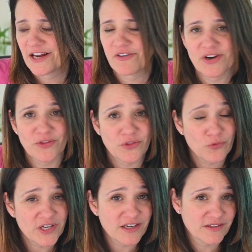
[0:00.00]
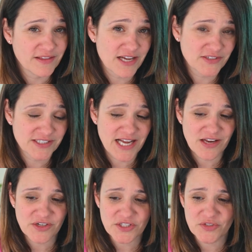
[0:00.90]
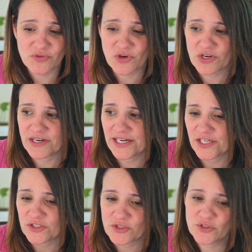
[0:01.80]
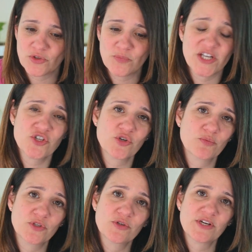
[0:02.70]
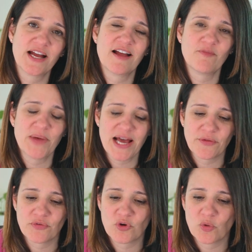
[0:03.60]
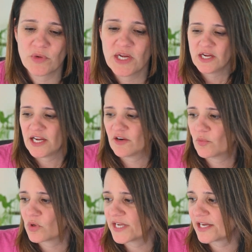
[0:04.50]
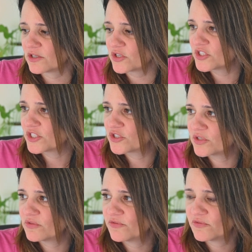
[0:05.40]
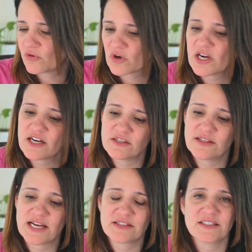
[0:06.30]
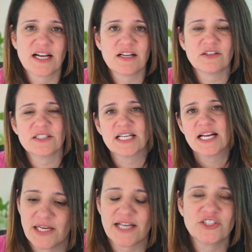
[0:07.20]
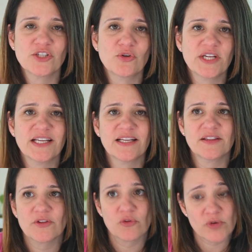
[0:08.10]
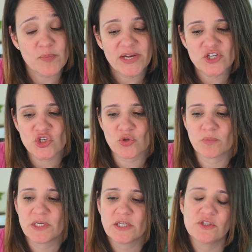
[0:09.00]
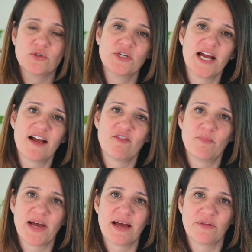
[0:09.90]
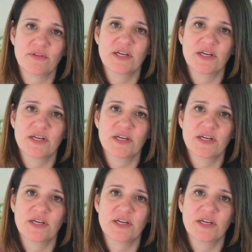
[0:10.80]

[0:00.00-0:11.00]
at around $300,000 for a 2-bedroom, 2.5 bathroom, and we'll get closer to $400,000 as you're looking at the 3-bedroom, 2.5 bath